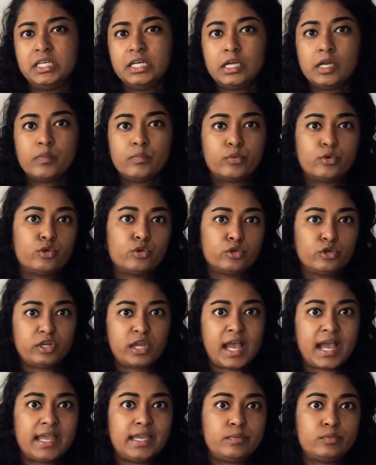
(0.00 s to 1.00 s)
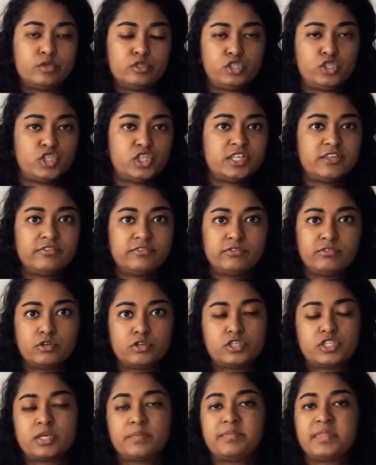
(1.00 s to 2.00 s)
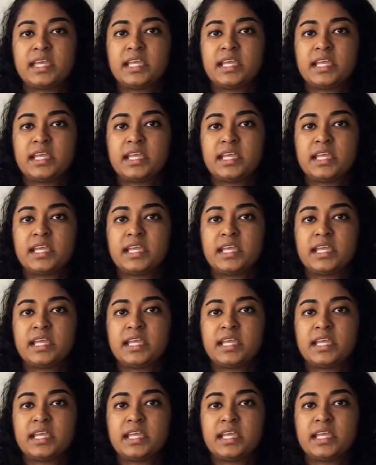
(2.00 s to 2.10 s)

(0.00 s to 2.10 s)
prototype or GIF or something